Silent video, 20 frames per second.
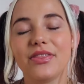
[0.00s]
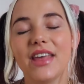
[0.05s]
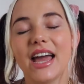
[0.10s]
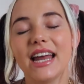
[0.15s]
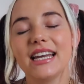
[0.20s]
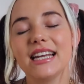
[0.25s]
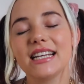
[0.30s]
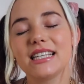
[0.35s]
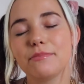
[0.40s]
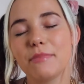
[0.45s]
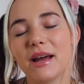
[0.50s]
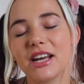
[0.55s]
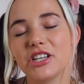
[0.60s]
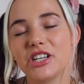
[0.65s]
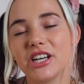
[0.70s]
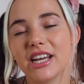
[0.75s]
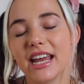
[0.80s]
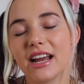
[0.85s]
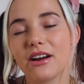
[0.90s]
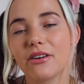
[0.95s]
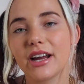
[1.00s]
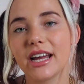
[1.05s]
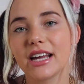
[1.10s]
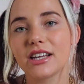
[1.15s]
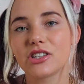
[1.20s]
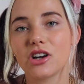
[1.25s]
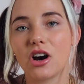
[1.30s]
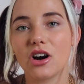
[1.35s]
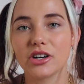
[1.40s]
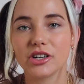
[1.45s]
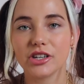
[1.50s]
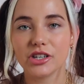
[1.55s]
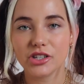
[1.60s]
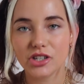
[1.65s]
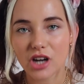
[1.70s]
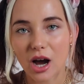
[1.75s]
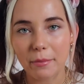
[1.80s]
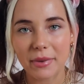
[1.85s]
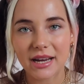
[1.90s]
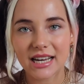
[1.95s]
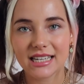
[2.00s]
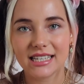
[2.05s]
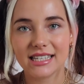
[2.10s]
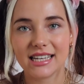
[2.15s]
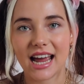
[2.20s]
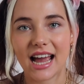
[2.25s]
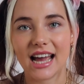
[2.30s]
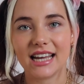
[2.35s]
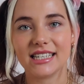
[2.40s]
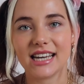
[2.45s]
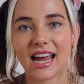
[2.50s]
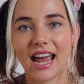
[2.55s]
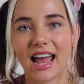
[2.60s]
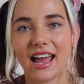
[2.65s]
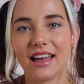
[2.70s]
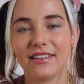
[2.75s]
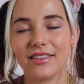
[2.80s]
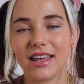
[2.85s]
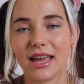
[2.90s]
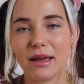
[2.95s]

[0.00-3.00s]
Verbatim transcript: Then these matching earrings are the Dobby set, and